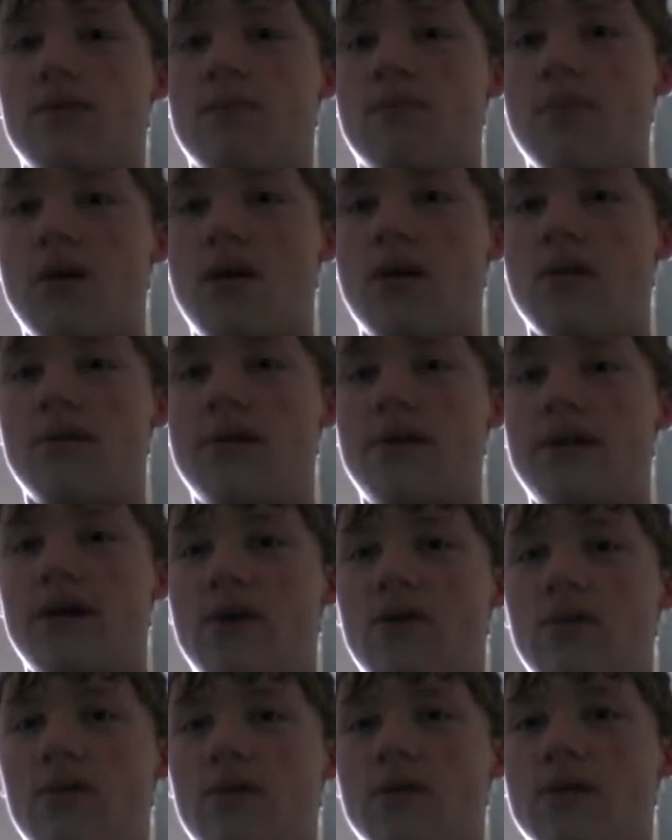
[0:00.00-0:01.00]

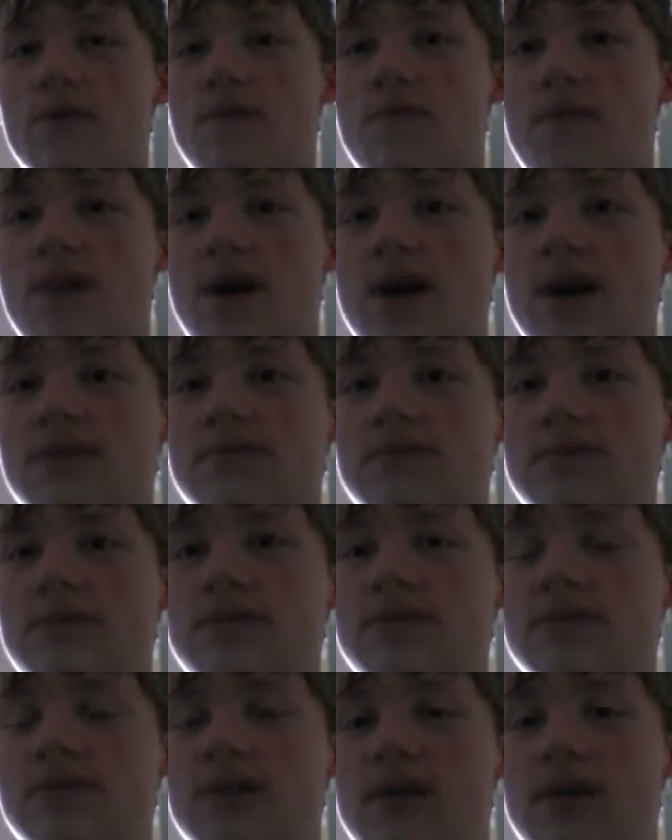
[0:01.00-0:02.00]
Mario or
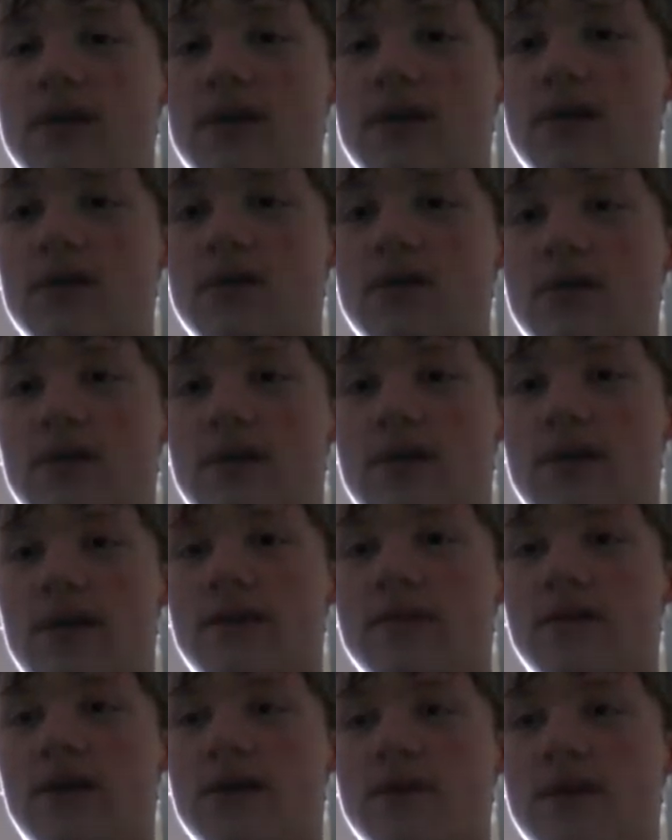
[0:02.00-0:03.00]
Fox,
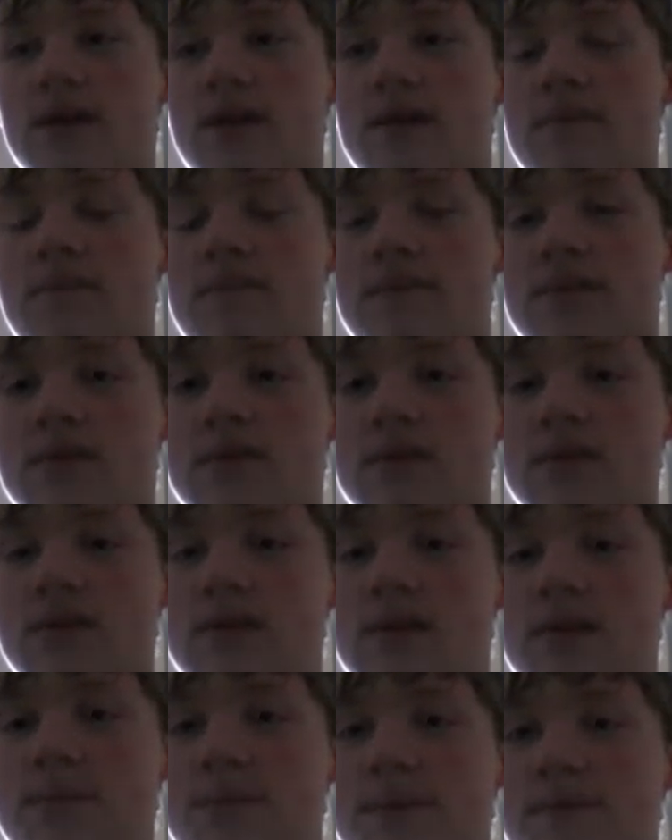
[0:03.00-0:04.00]
and then
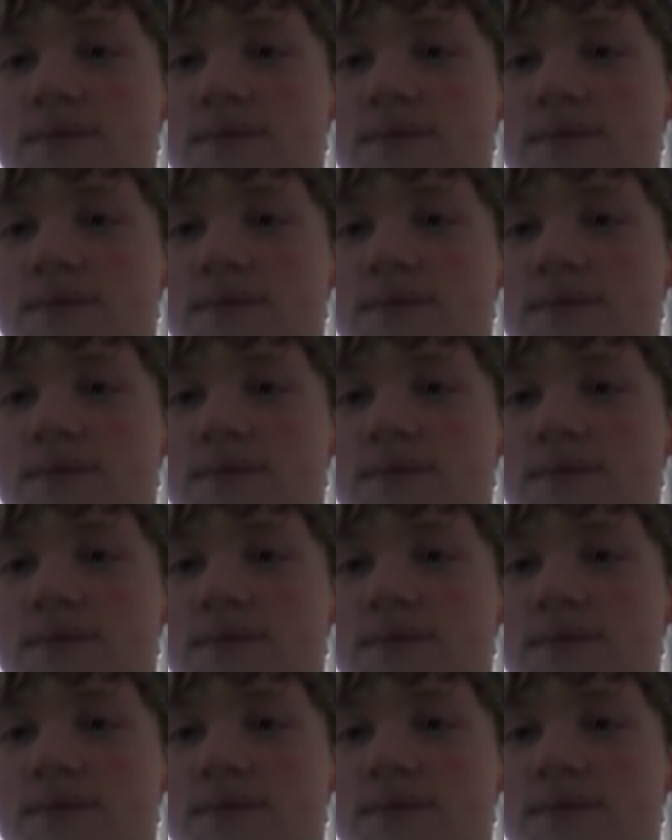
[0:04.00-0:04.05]
keep